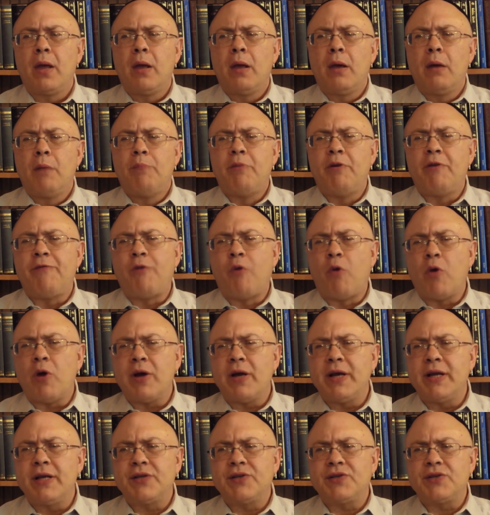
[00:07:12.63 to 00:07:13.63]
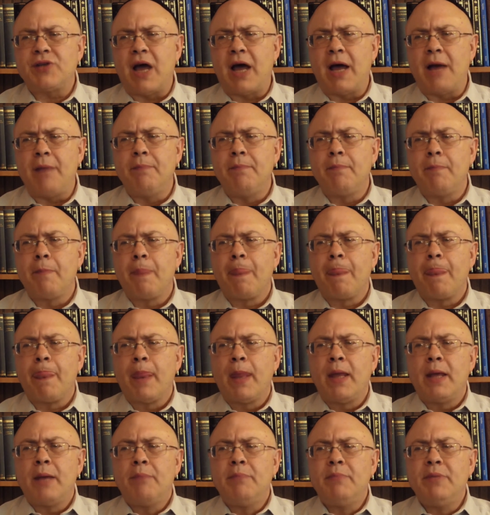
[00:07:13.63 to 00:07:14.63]
Before his time,
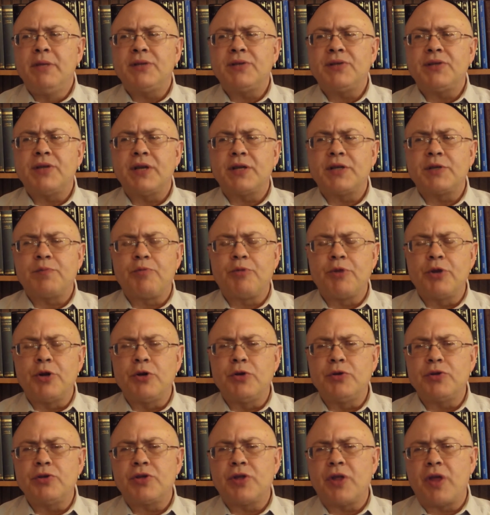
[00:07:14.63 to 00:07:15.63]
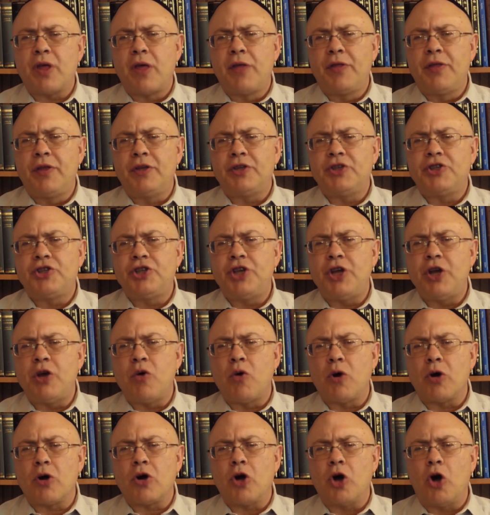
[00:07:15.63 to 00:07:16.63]
mystics produced the
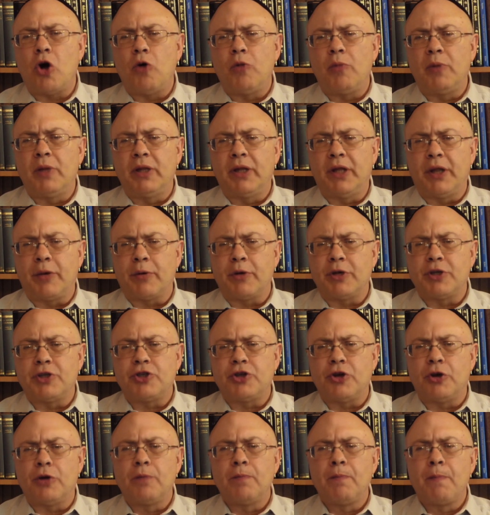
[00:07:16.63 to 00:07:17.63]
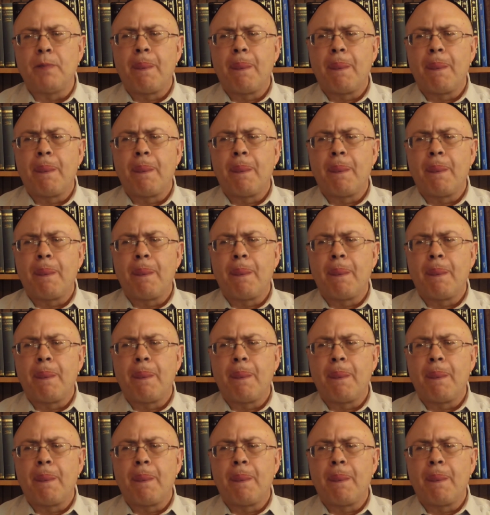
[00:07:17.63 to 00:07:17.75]
Shiur Koma literature,